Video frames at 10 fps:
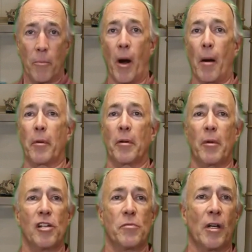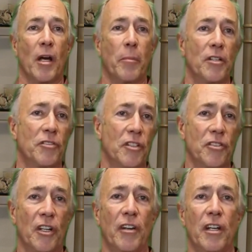Property management companies in
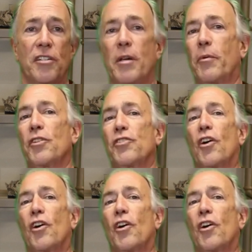this area typically